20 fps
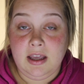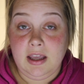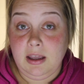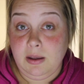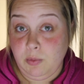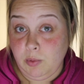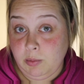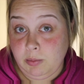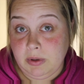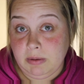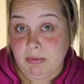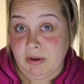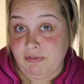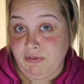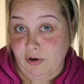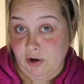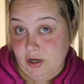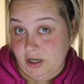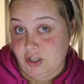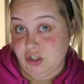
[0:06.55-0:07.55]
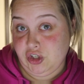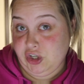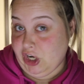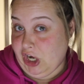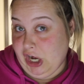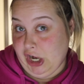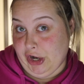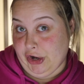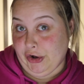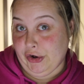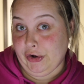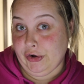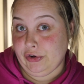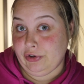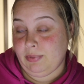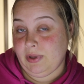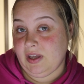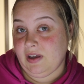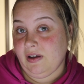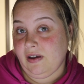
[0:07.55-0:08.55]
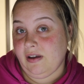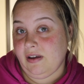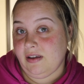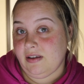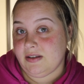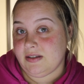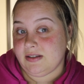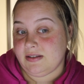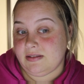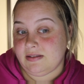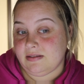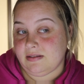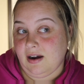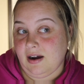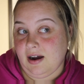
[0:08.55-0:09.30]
It would be my farty chair because